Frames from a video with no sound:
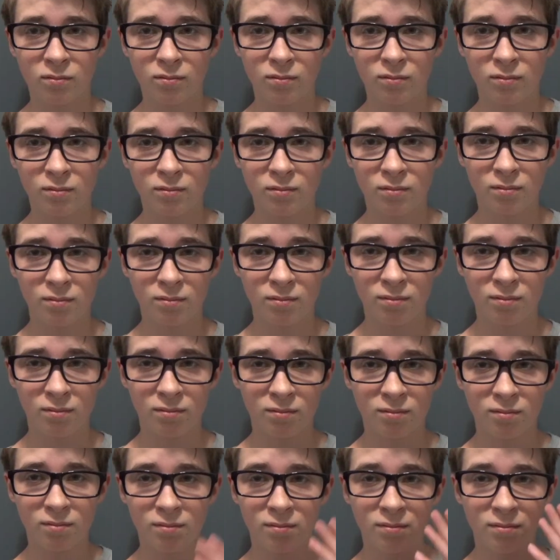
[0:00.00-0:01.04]

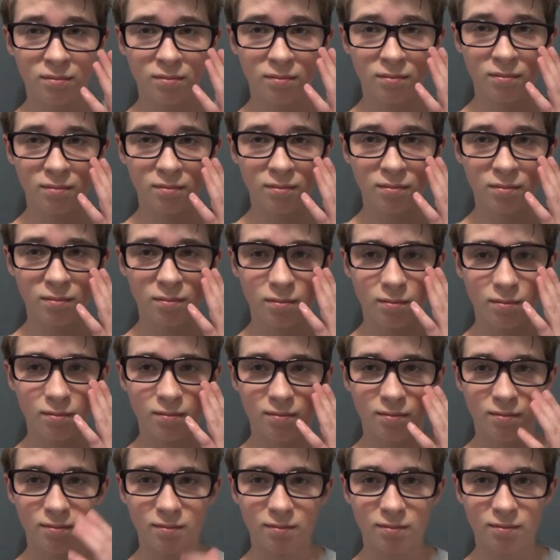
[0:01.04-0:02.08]

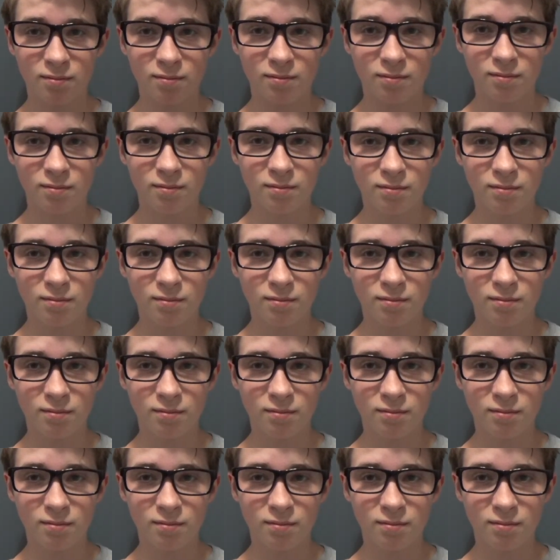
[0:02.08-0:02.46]
(silence)